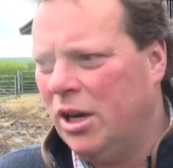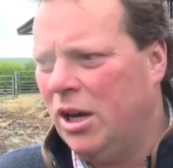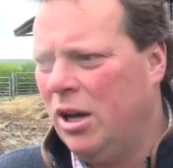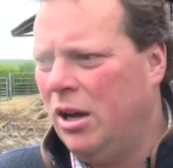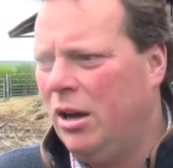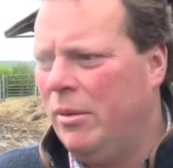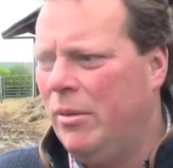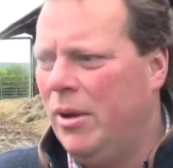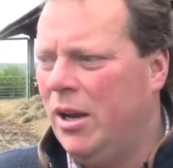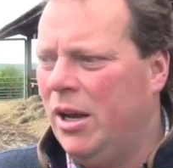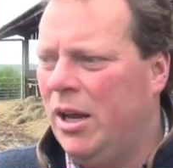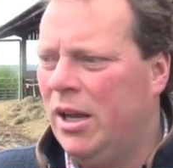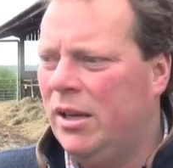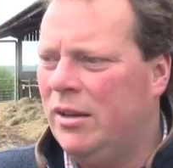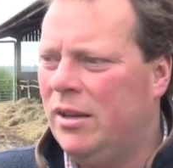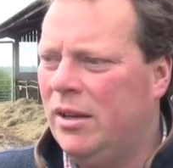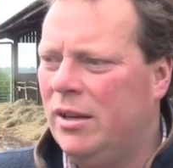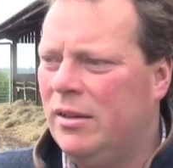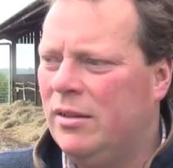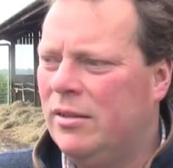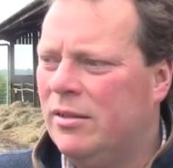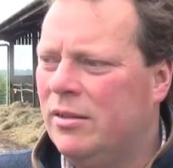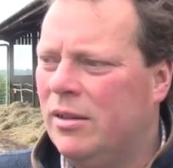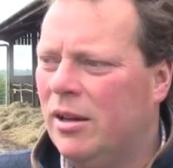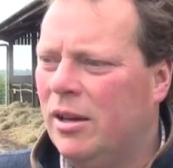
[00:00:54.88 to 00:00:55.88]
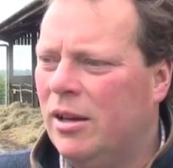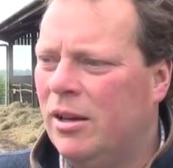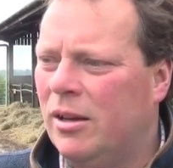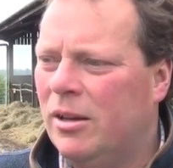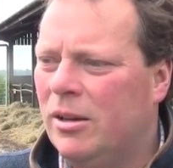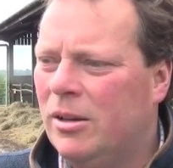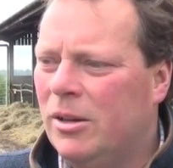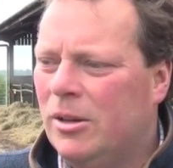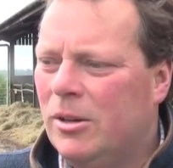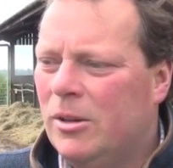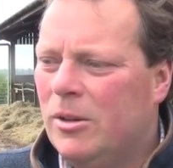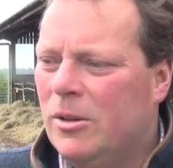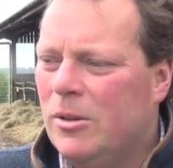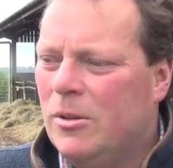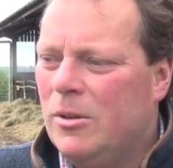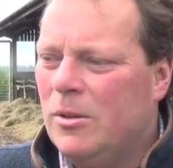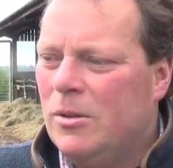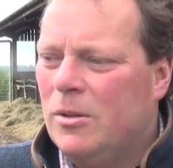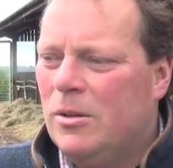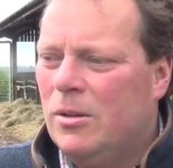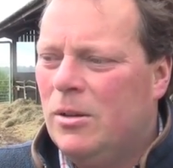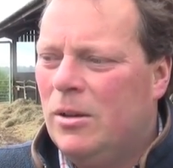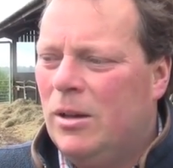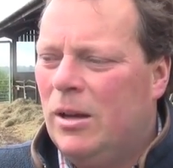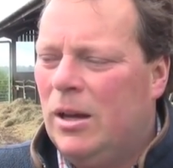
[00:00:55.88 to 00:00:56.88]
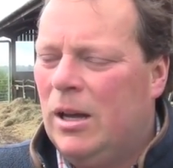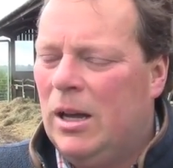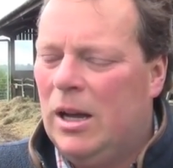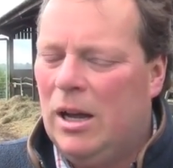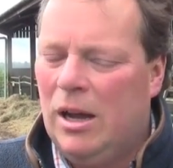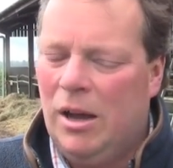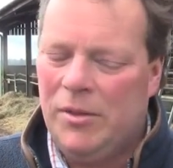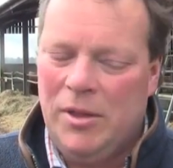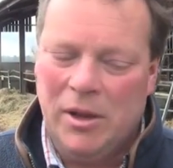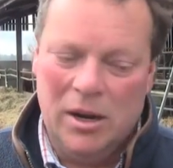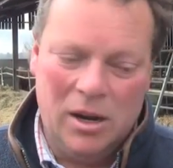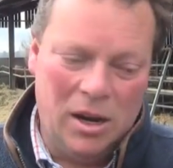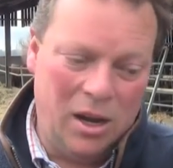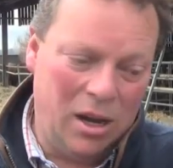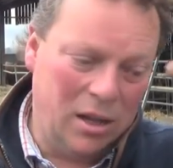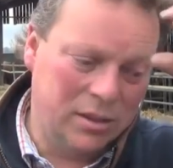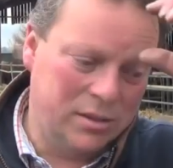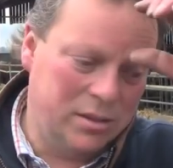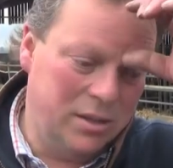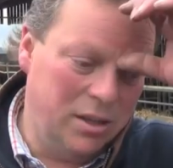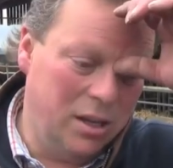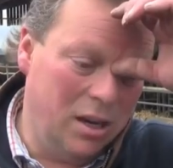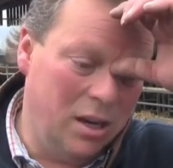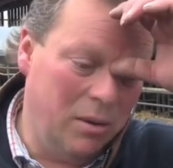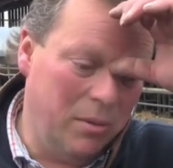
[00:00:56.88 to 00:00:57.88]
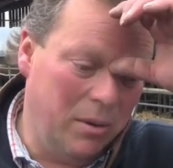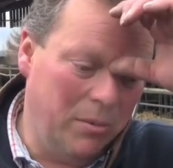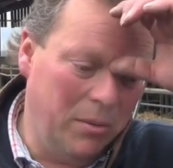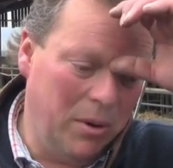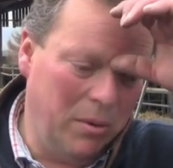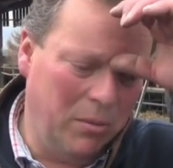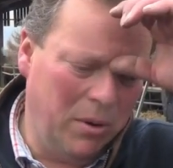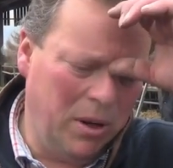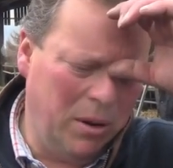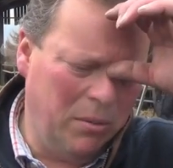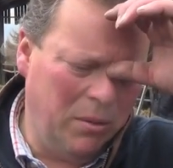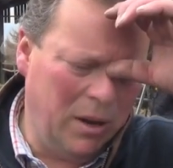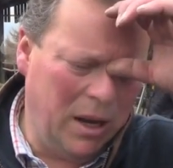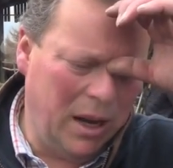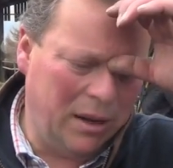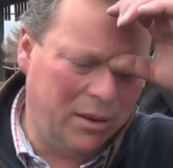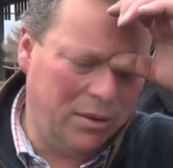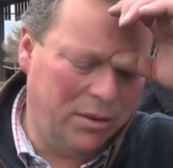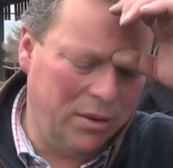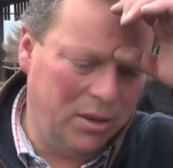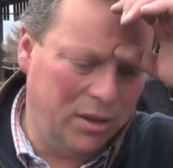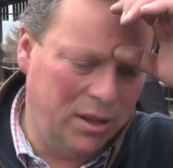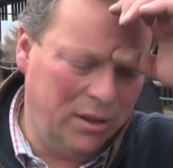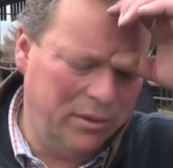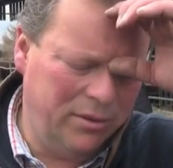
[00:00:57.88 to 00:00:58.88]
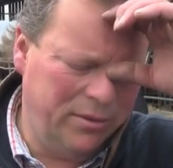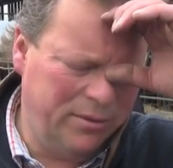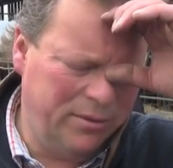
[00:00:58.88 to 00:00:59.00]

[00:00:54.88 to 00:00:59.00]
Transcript: I, I, mean, it is. Uh, uh, I think last year when we, we, we had 30,